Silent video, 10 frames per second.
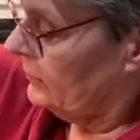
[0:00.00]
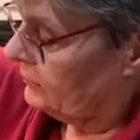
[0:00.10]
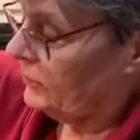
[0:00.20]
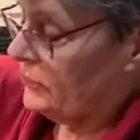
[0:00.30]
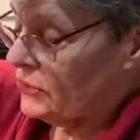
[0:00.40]

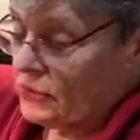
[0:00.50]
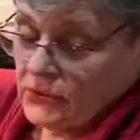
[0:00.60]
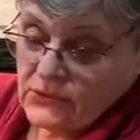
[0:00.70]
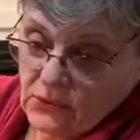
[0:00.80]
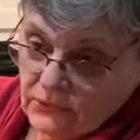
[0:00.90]
Put the
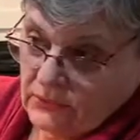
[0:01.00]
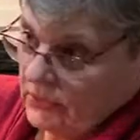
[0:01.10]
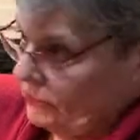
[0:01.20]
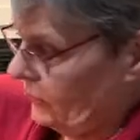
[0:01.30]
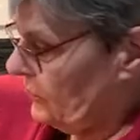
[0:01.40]
sauce on the
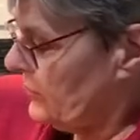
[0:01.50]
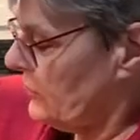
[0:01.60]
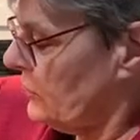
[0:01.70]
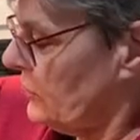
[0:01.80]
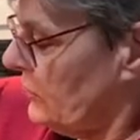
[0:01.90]
noodles and
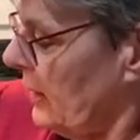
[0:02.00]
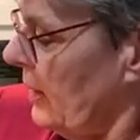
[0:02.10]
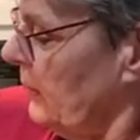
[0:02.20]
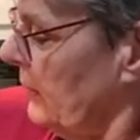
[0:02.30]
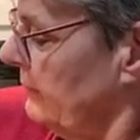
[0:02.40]
stir it
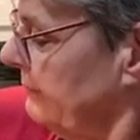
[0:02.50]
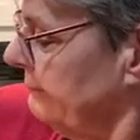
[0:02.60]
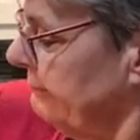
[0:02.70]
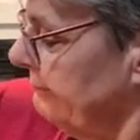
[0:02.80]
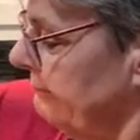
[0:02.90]
up, and
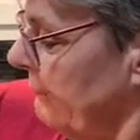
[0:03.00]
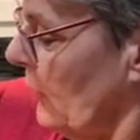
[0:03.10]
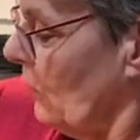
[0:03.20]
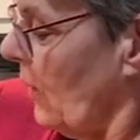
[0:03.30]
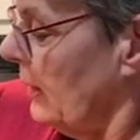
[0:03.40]

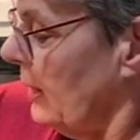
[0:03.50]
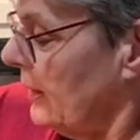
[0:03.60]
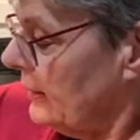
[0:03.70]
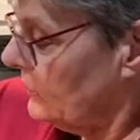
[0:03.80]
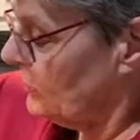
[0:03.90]

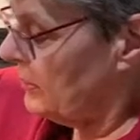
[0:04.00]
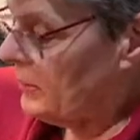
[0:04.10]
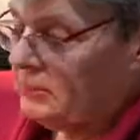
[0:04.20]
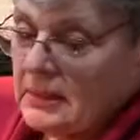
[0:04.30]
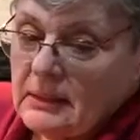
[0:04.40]
voila, trim
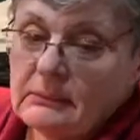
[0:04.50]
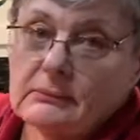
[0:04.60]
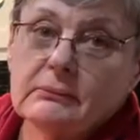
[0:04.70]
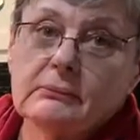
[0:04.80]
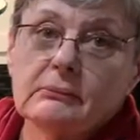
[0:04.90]
the meat
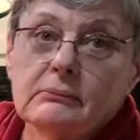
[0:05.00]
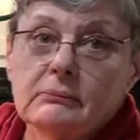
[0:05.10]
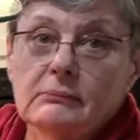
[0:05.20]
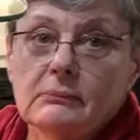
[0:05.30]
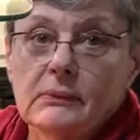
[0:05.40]

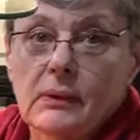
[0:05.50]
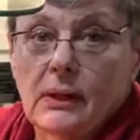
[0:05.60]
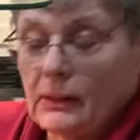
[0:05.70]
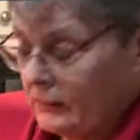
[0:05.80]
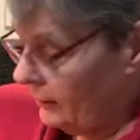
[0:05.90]

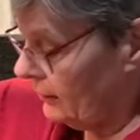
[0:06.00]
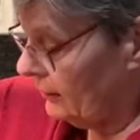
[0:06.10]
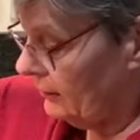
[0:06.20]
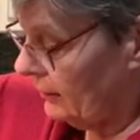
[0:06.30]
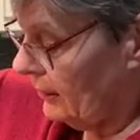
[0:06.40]

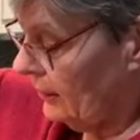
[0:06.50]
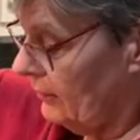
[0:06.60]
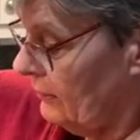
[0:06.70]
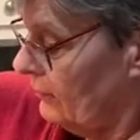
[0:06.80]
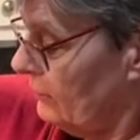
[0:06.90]
and
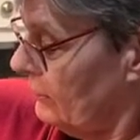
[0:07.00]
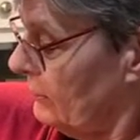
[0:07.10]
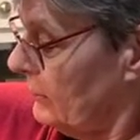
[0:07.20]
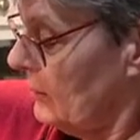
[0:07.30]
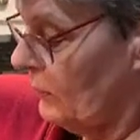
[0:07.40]

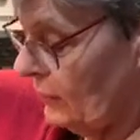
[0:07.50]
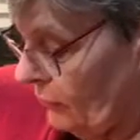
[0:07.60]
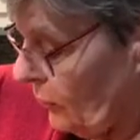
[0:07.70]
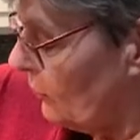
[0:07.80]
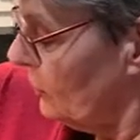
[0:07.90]
then we're in
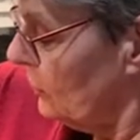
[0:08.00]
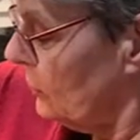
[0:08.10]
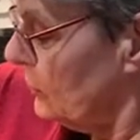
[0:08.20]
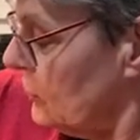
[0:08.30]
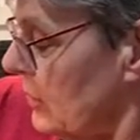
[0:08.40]
for a real
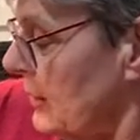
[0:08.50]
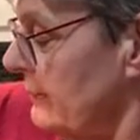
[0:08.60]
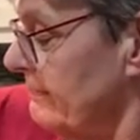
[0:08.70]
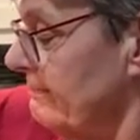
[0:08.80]
good treat.